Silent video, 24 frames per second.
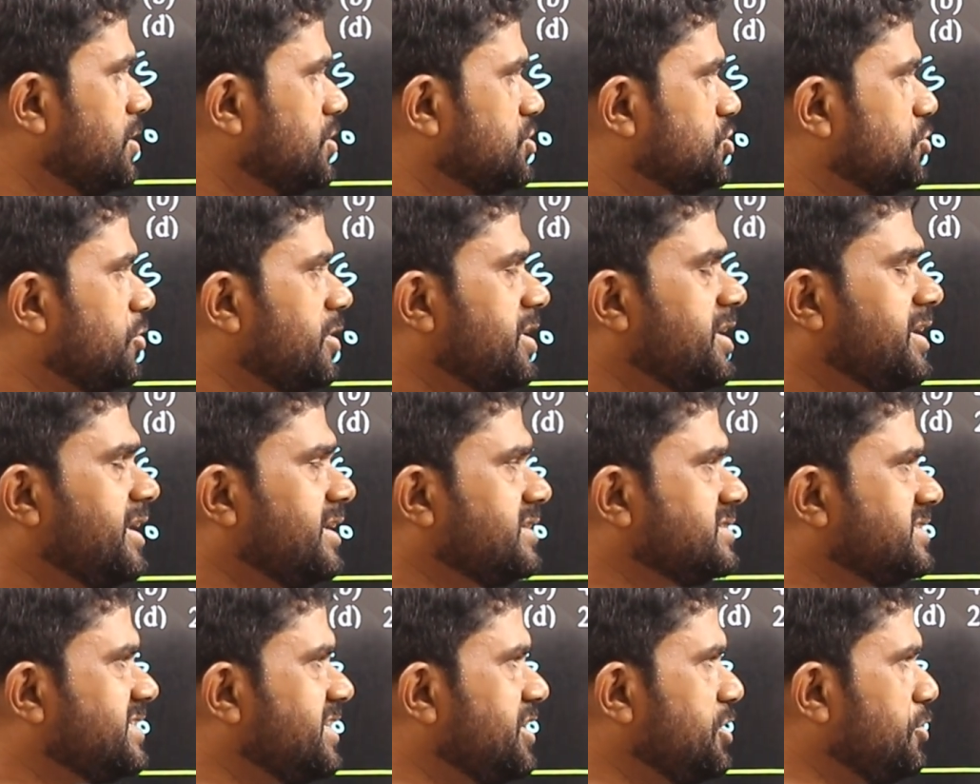So
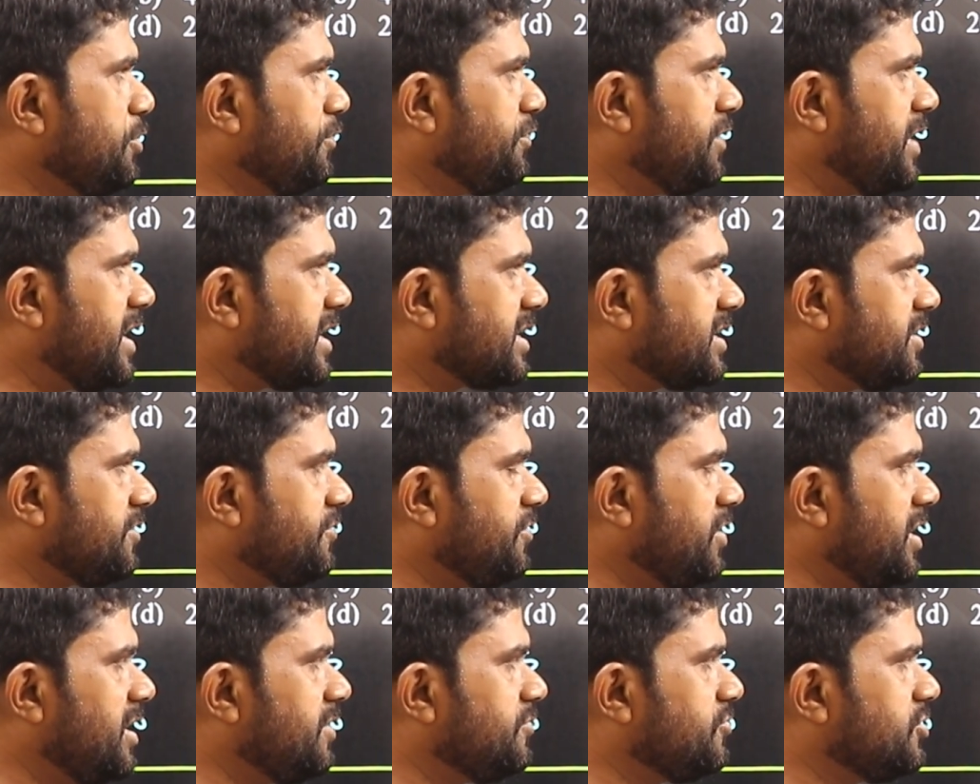intensity of electric
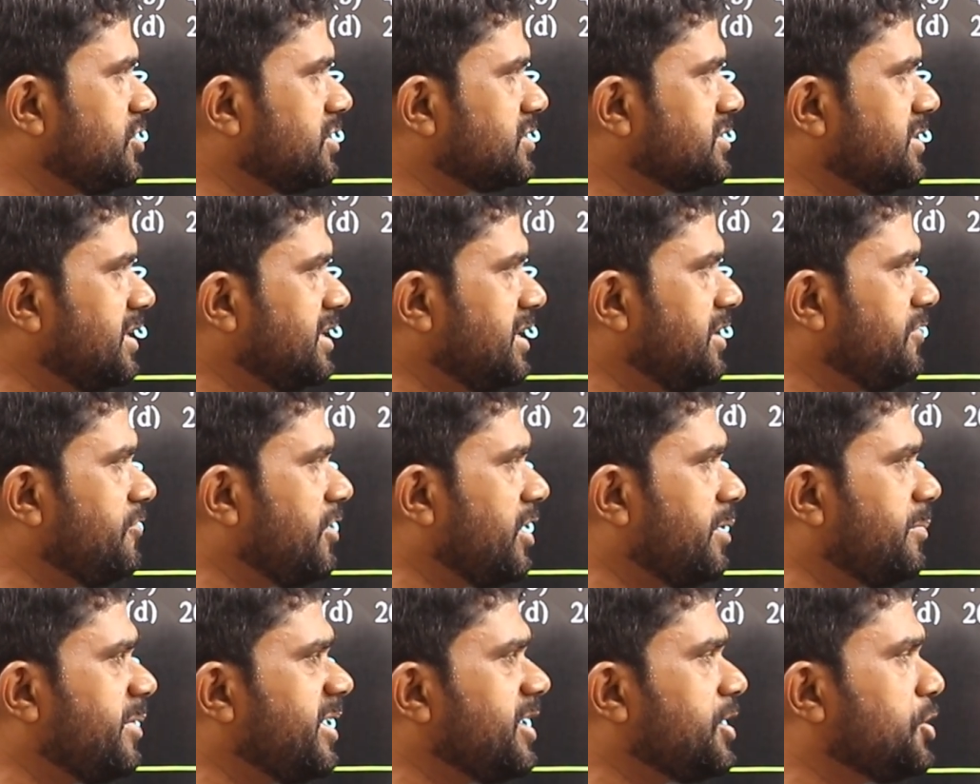field work done
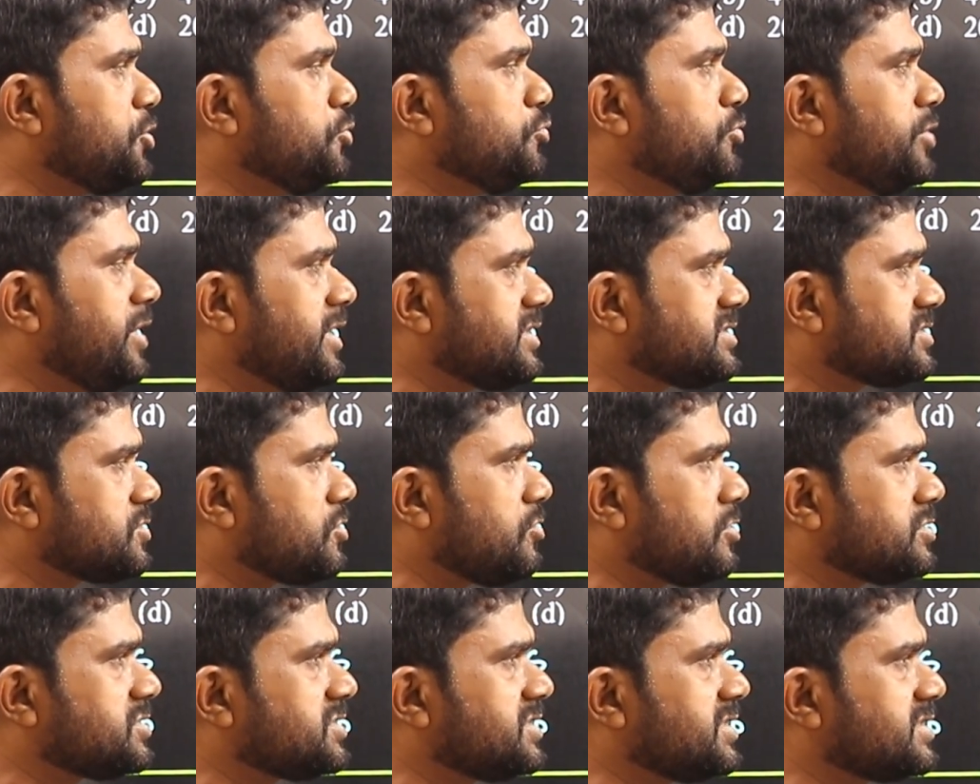divided by QS
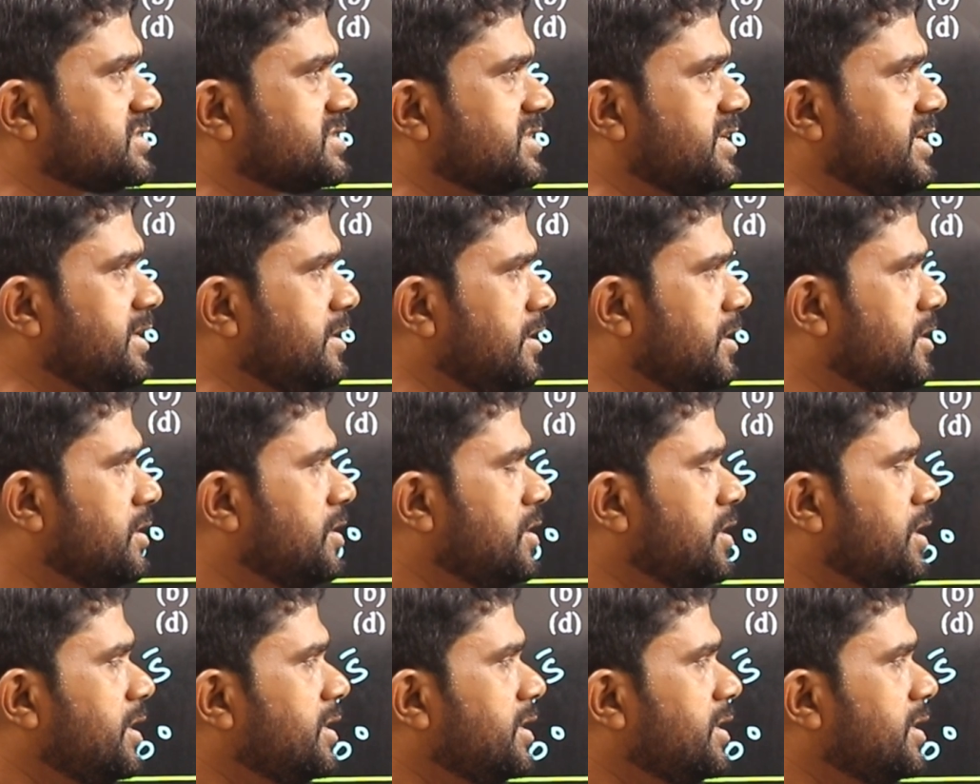cos 60.